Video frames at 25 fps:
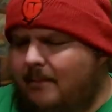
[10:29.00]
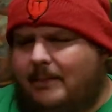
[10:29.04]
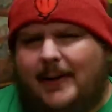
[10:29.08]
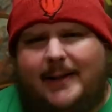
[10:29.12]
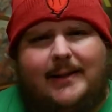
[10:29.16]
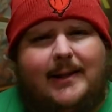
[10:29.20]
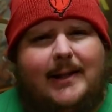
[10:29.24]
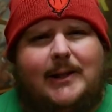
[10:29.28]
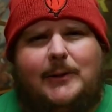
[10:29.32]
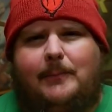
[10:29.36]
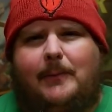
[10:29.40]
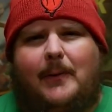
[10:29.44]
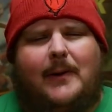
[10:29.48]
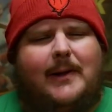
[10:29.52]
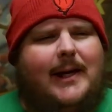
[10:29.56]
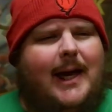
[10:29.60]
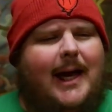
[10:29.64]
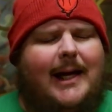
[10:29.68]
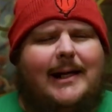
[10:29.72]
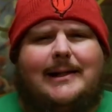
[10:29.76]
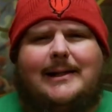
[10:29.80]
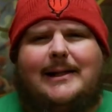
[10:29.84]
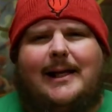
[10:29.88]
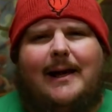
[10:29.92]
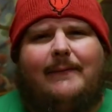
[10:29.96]
but this book,
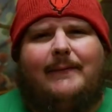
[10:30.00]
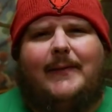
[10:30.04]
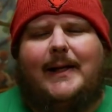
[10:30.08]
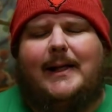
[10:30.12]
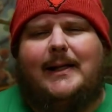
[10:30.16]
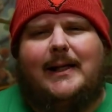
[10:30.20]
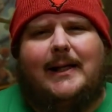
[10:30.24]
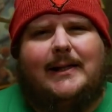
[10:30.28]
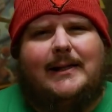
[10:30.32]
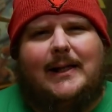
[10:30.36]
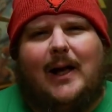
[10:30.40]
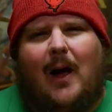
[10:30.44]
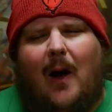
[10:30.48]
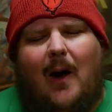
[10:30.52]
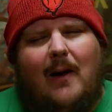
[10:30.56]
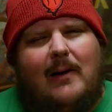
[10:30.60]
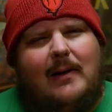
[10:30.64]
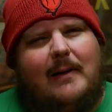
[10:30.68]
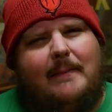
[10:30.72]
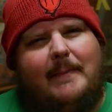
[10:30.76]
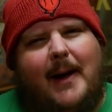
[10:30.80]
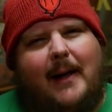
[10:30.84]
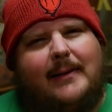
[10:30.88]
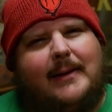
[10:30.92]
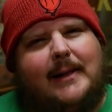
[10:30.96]
yeah, it's definitely it's
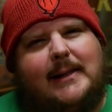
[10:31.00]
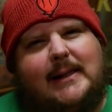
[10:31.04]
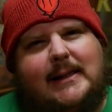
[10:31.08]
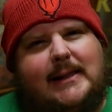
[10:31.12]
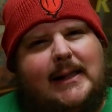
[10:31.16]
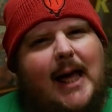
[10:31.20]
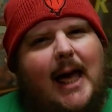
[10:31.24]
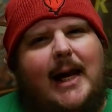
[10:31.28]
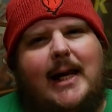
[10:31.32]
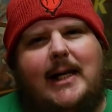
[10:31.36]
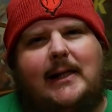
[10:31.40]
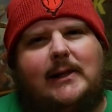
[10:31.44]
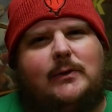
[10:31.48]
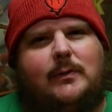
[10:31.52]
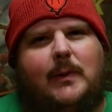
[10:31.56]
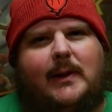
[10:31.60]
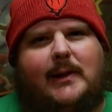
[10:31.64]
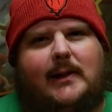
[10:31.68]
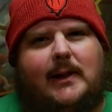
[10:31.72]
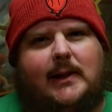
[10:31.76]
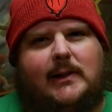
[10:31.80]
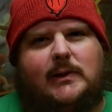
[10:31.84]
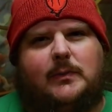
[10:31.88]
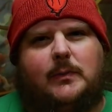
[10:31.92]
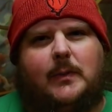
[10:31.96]
all about the settings
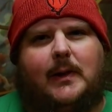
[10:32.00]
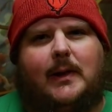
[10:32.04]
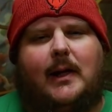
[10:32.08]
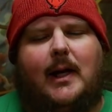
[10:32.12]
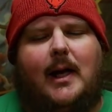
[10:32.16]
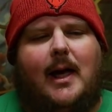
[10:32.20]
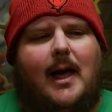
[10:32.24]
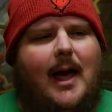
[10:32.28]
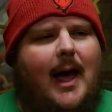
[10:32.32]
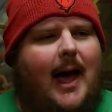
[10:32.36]
with this one.